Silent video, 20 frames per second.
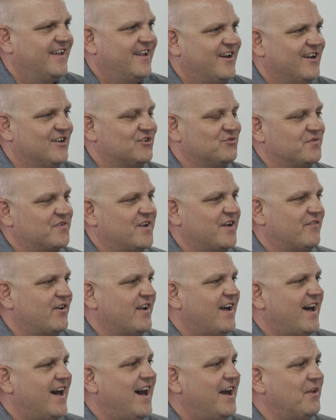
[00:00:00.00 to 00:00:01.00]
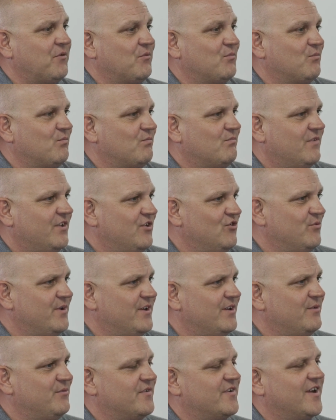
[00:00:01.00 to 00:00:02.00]
All right, so we've covered hot and
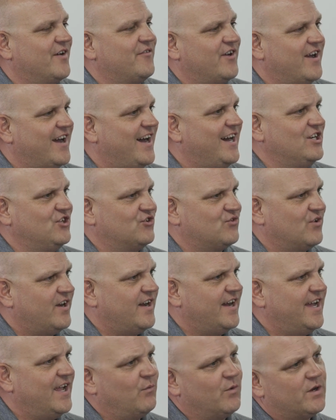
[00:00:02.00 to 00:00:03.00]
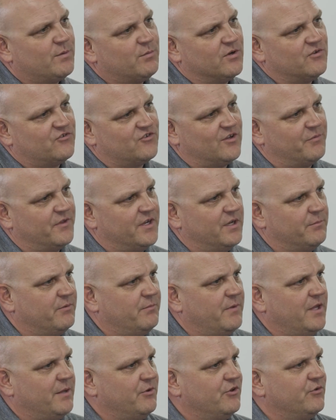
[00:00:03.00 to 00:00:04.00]
humid, we've covered hot and dry. What about something
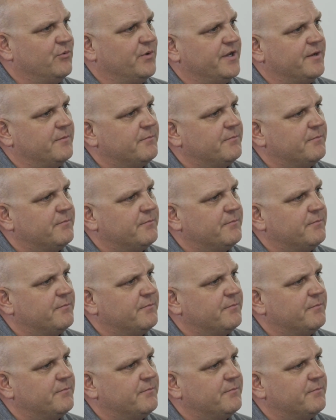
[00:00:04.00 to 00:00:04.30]
in, in between?